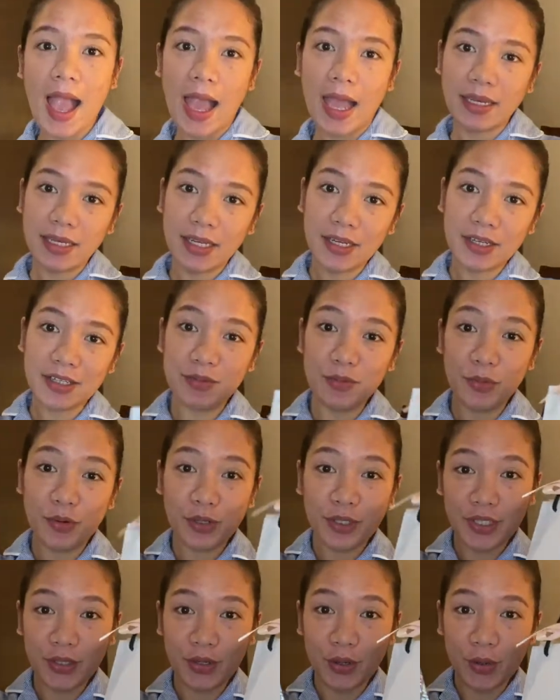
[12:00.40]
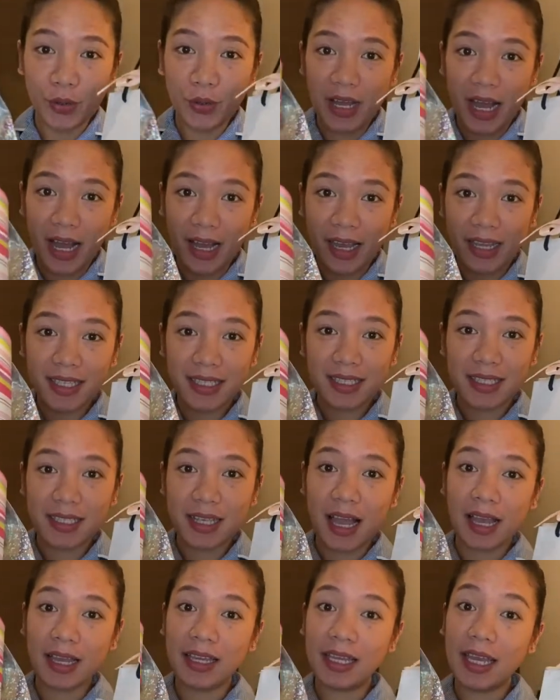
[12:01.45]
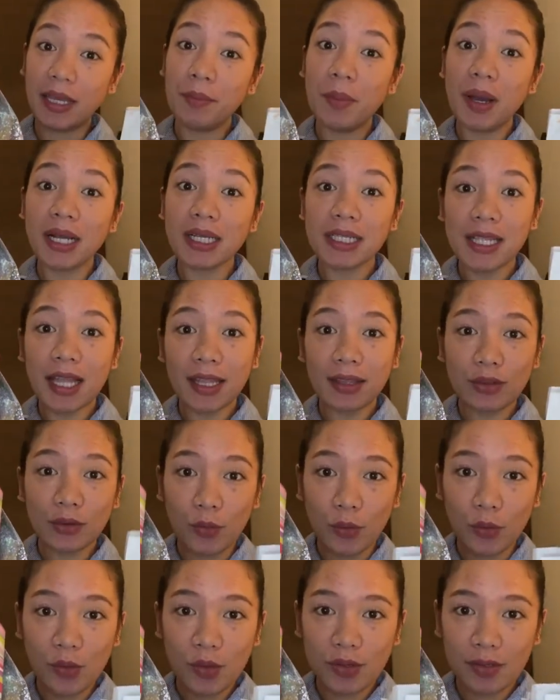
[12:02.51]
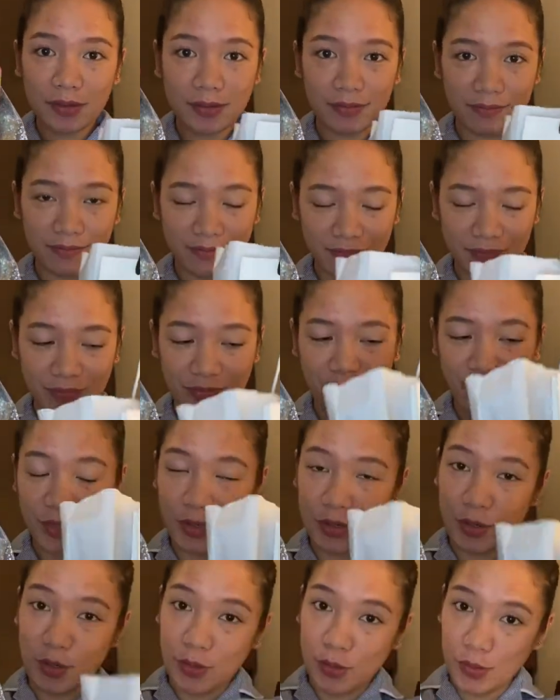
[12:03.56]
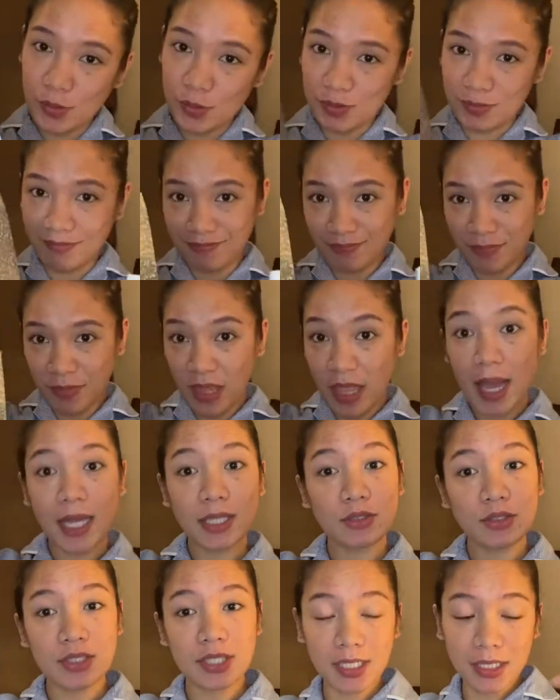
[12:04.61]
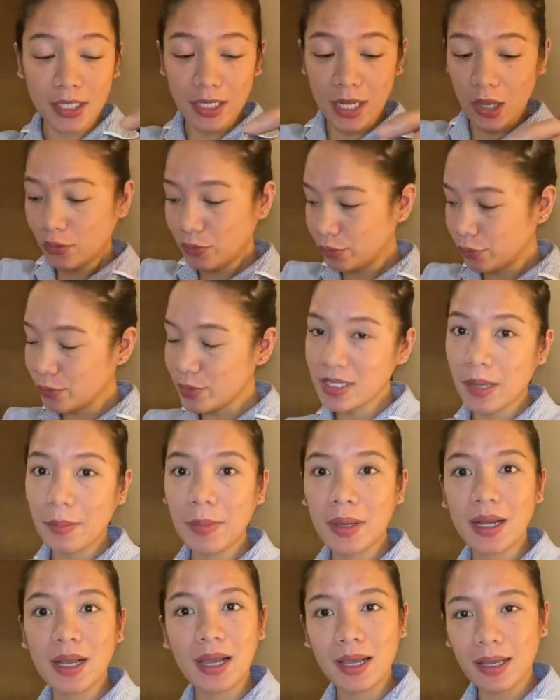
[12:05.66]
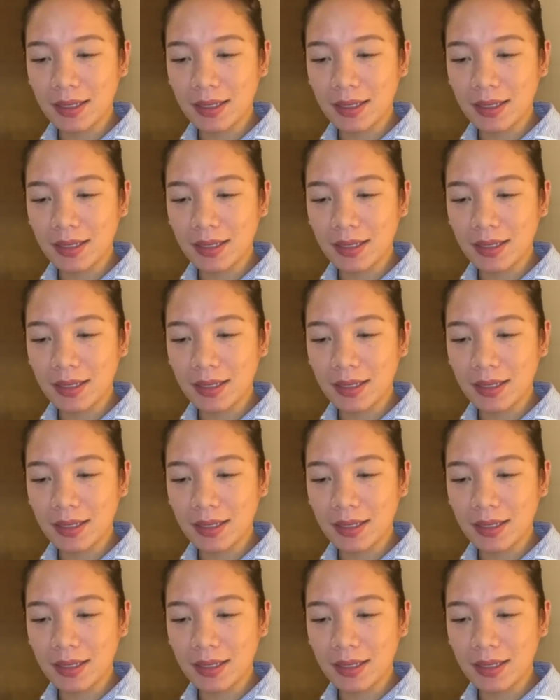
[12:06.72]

And here's more to go, guys. Nga i-unbox na to. So, atos na tanaw na sa mga